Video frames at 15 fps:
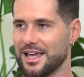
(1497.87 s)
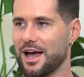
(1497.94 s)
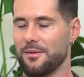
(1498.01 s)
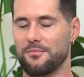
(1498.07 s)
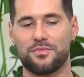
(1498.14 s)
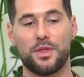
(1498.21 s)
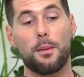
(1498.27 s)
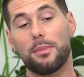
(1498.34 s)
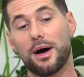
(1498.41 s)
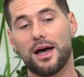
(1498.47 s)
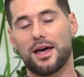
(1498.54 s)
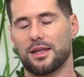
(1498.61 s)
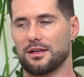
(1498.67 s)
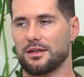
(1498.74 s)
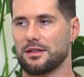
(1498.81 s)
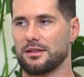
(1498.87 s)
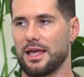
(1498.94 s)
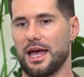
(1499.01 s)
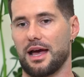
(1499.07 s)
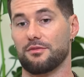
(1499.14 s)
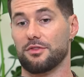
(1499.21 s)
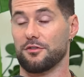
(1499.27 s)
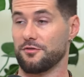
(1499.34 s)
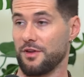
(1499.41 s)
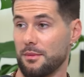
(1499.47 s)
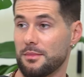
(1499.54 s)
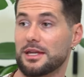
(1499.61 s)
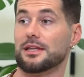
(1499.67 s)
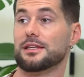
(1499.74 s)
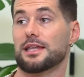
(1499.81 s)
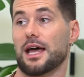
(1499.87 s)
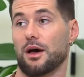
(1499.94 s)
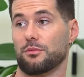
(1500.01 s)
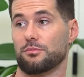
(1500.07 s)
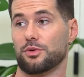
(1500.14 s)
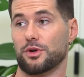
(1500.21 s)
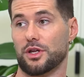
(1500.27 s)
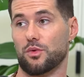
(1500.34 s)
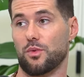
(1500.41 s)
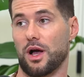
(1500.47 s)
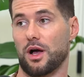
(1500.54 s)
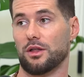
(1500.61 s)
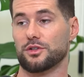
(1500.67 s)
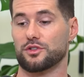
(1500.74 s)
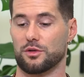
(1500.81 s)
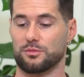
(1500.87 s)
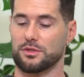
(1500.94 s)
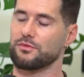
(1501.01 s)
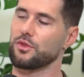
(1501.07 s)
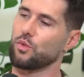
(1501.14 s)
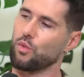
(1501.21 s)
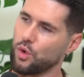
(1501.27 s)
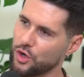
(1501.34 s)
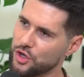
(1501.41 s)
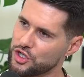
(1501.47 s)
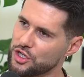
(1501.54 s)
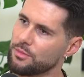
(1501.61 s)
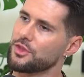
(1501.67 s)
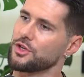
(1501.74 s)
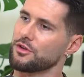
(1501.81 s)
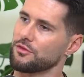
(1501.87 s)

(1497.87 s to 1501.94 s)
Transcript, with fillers: Yeah. But they have the feminine down pretty well in terms of the worship, the